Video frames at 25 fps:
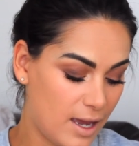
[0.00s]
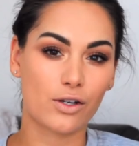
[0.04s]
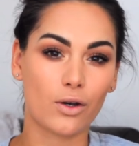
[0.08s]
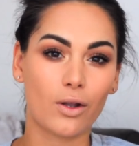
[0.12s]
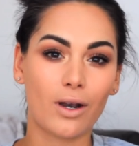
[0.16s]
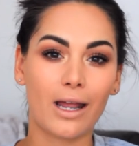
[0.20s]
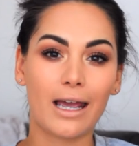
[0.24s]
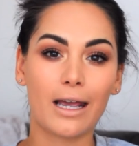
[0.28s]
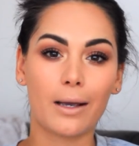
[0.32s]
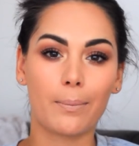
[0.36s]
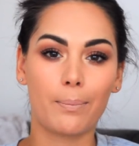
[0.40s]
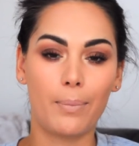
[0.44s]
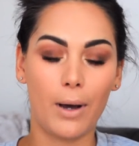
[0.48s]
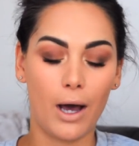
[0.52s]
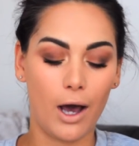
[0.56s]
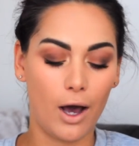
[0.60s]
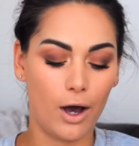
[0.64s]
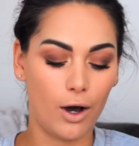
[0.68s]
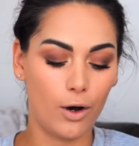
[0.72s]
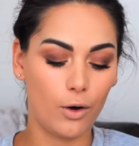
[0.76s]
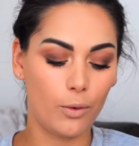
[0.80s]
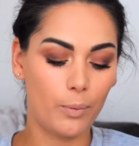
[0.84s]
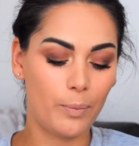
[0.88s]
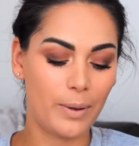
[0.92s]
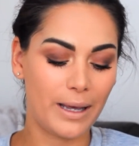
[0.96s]
It's got like
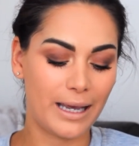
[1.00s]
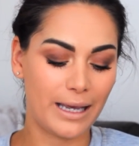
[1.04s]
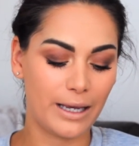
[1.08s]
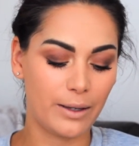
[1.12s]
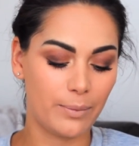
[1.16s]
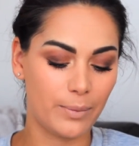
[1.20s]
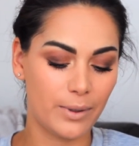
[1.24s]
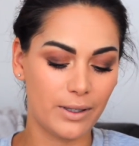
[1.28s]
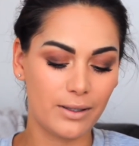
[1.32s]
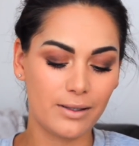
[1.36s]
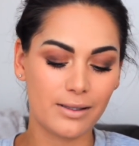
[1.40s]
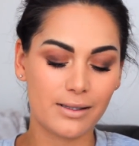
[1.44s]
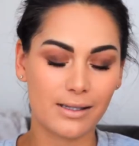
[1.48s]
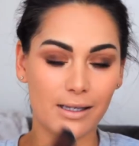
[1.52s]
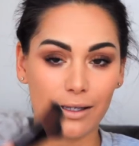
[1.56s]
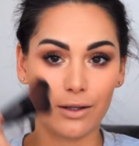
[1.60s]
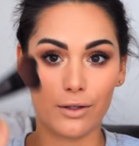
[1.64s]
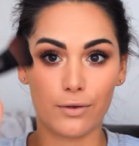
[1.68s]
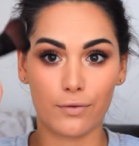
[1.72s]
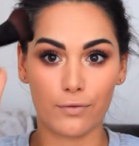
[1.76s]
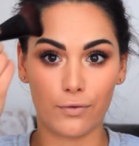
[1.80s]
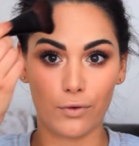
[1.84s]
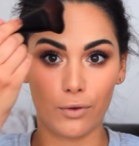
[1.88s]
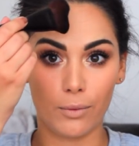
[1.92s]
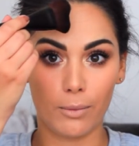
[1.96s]
pearl pigments in
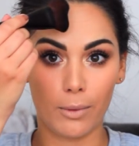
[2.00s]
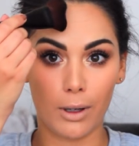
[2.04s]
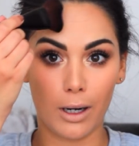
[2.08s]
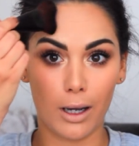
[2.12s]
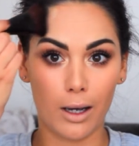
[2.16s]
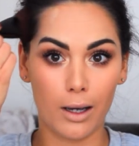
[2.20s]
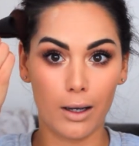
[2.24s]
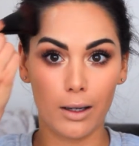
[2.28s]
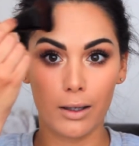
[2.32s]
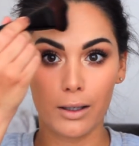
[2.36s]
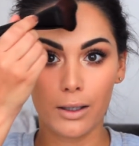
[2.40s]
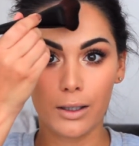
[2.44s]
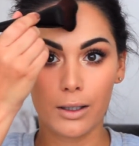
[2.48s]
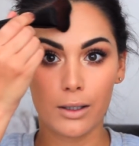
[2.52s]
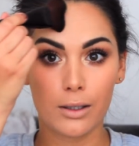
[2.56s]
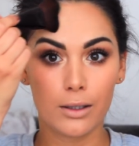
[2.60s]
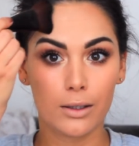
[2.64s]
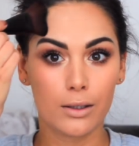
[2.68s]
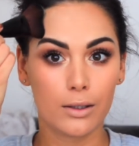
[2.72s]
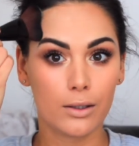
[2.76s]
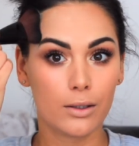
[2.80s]
the formula,